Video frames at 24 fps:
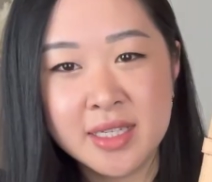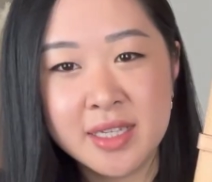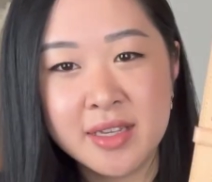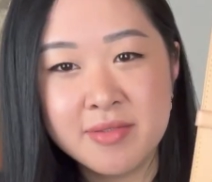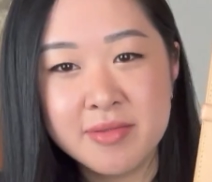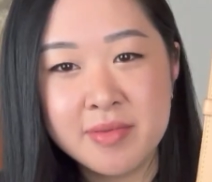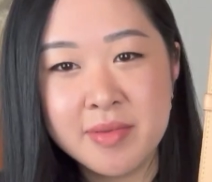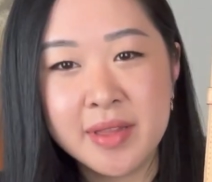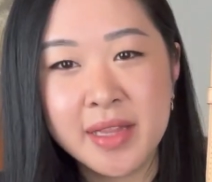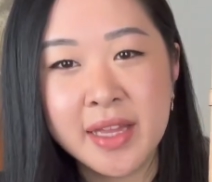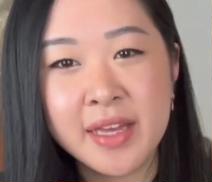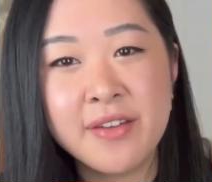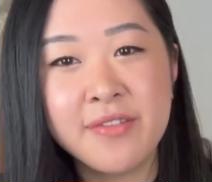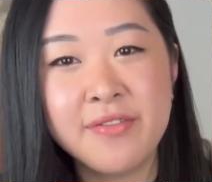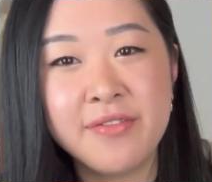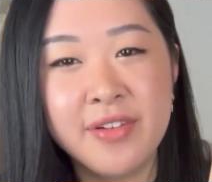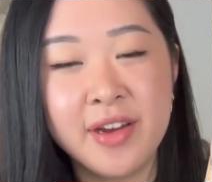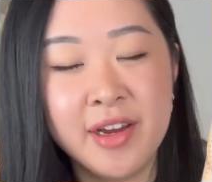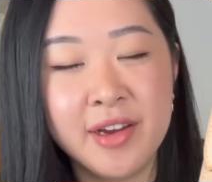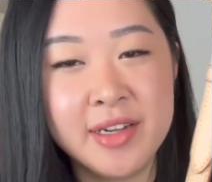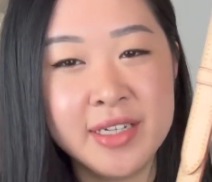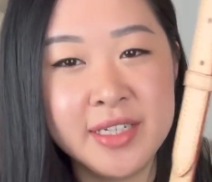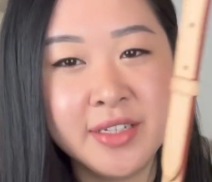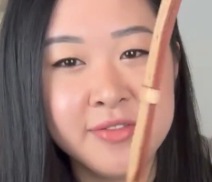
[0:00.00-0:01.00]
gives me like a
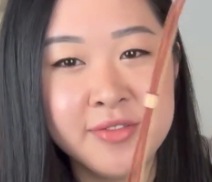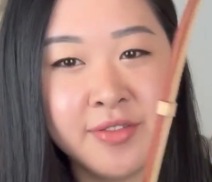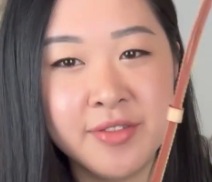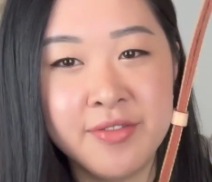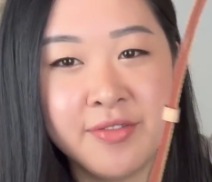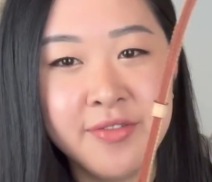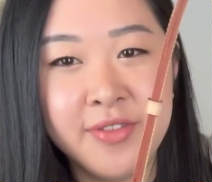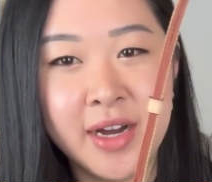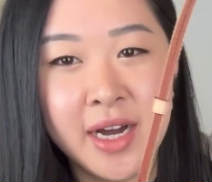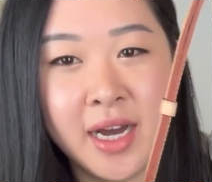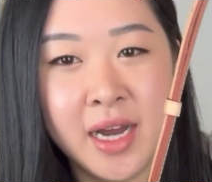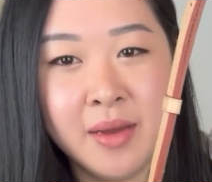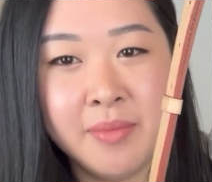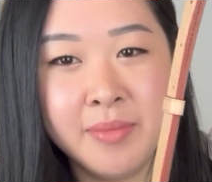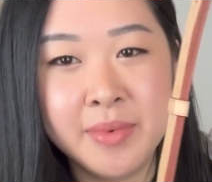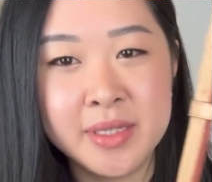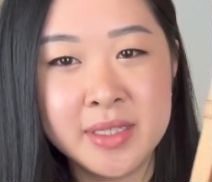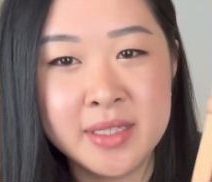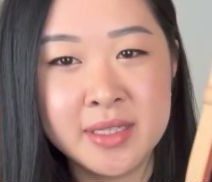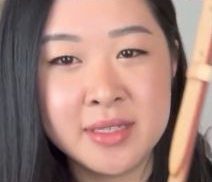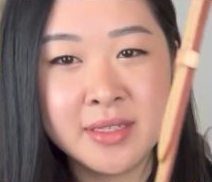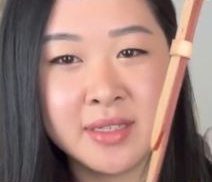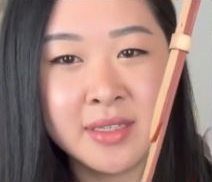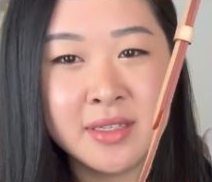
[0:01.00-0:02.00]
very different vibe. It
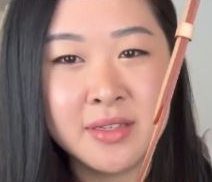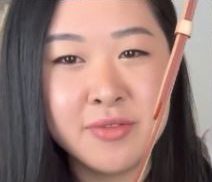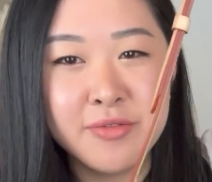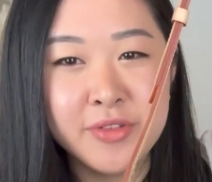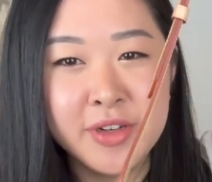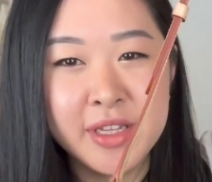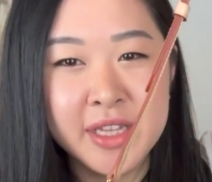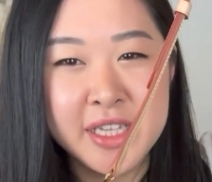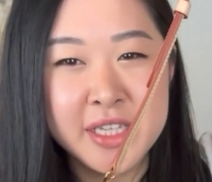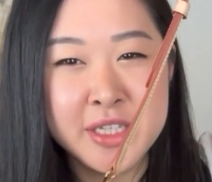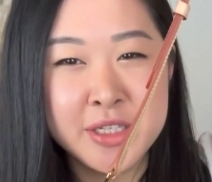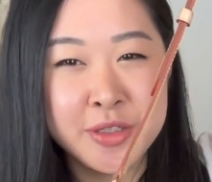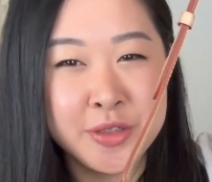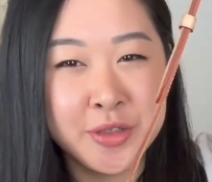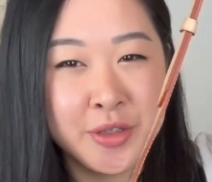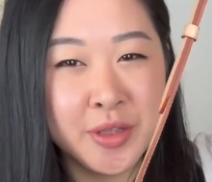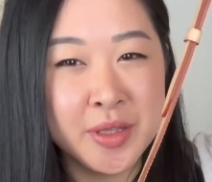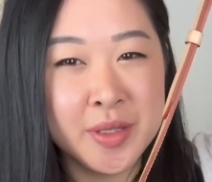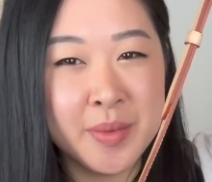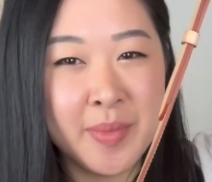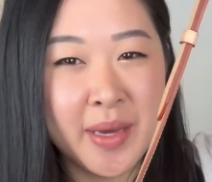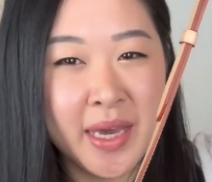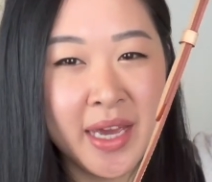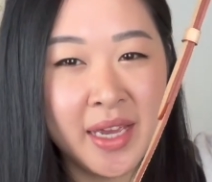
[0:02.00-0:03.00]
just doesn't really suit
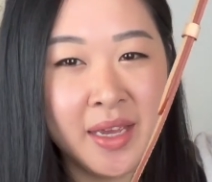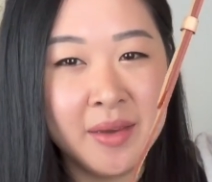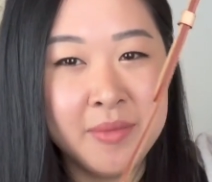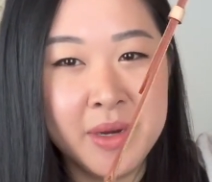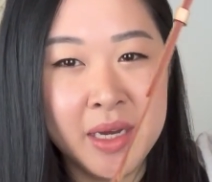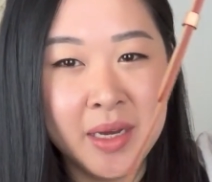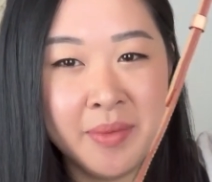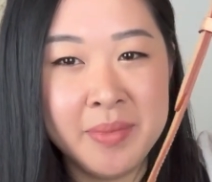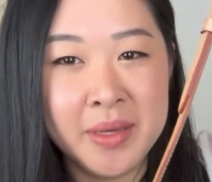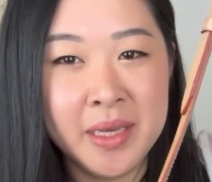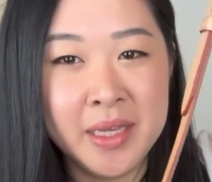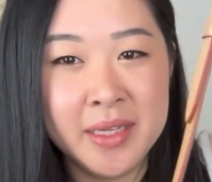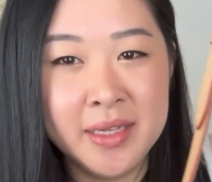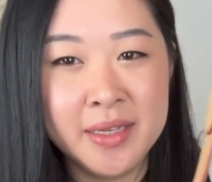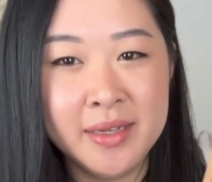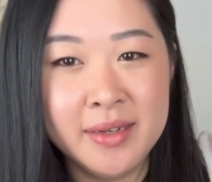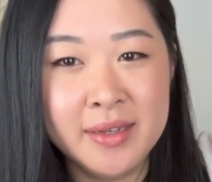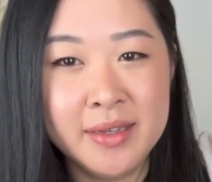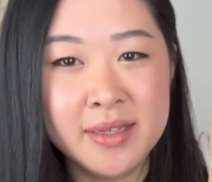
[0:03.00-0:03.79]
the bag in my opinion.